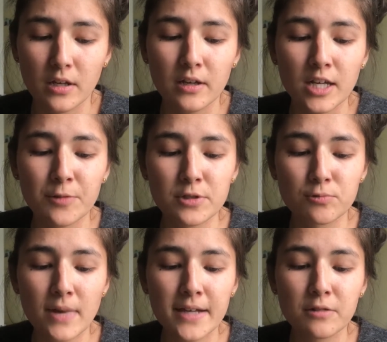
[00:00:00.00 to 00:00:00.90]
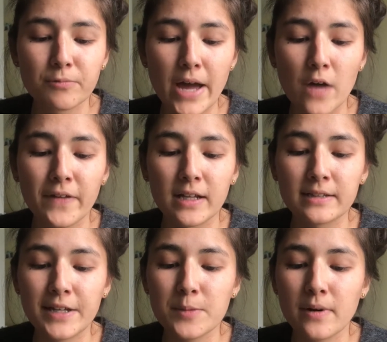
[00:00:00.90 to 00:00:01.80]
It was red and round like a
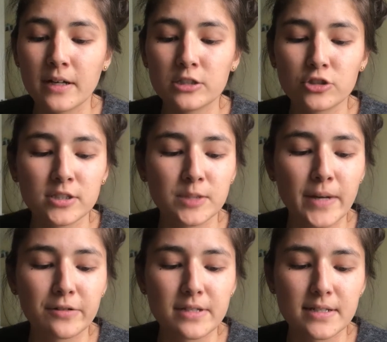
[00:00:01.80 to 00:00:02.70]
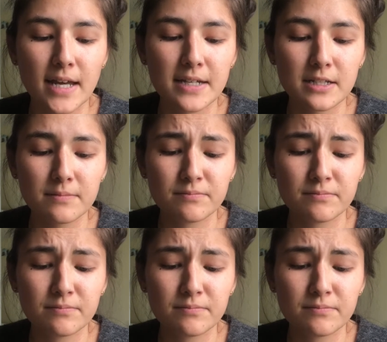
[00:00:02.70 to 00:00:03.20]
ladybug and just about as tiny.